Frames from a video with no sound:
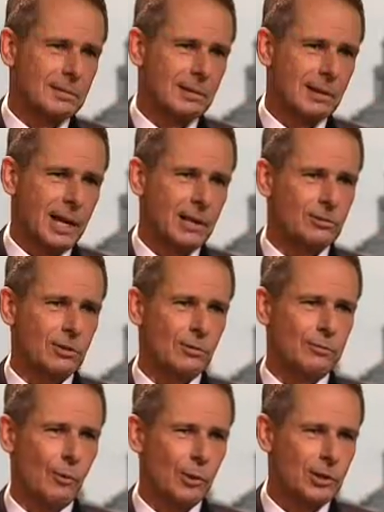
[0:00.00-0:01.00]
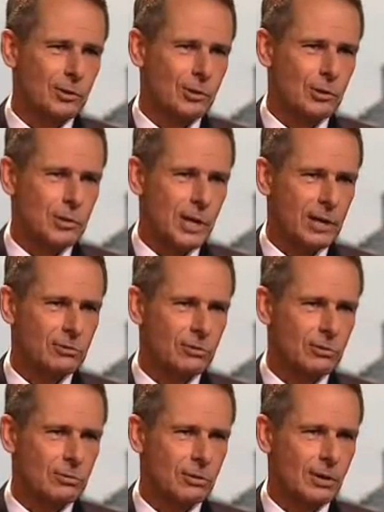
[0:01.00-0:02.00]
lights and the 42
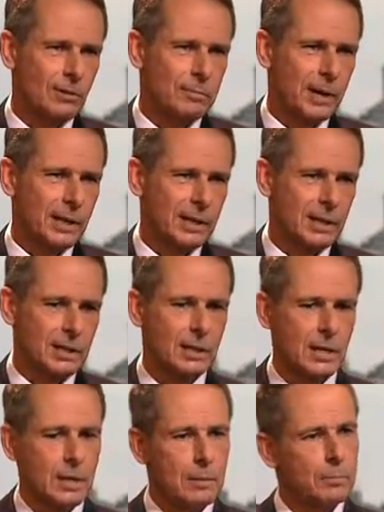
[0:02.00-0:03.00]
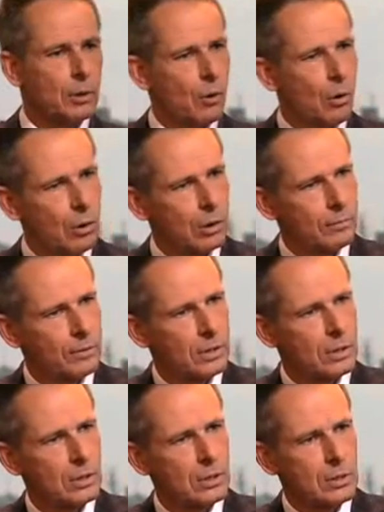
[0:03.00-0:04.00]
cases of Pelican, but all of
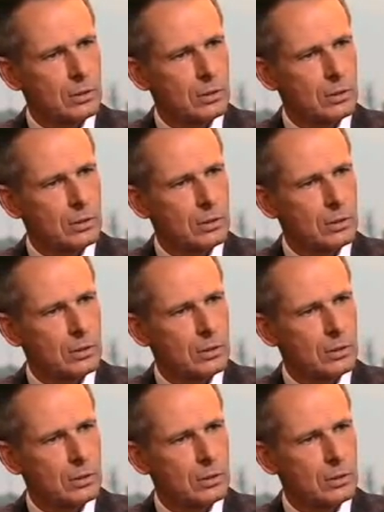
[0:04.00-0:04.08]
the